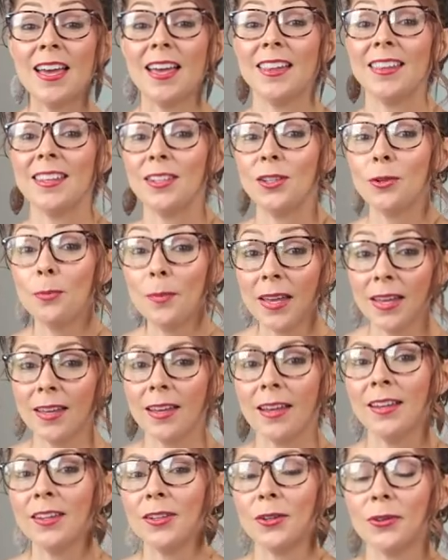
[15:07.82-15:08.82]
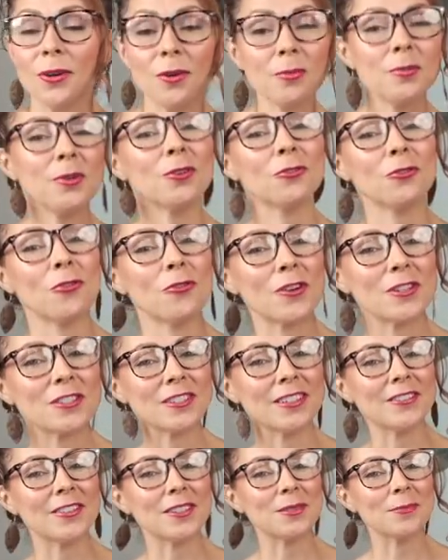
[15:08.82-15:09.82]
and that you make your own beautiful
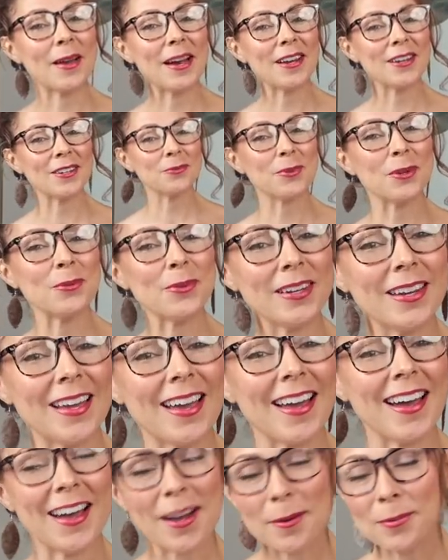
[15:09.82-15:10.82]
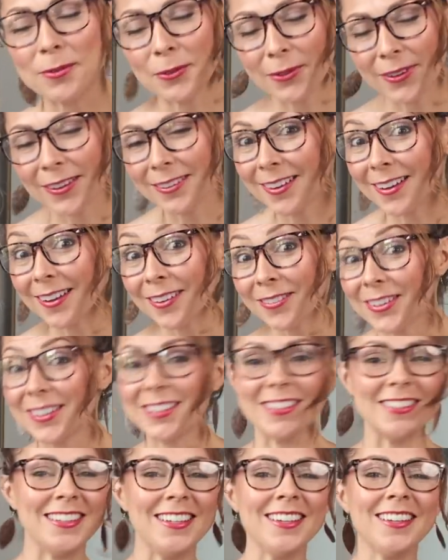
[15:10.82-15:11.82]
version of this pattern. We would absolutely love
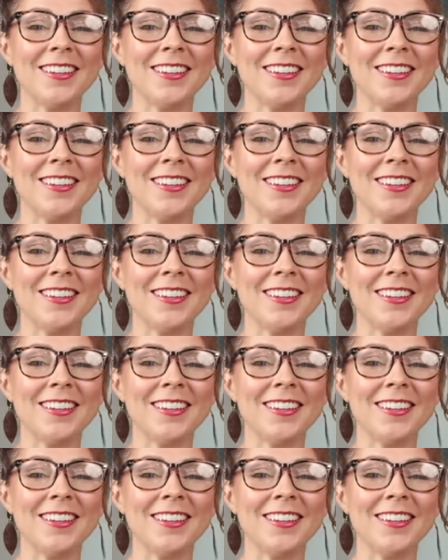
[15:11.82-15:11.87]
to see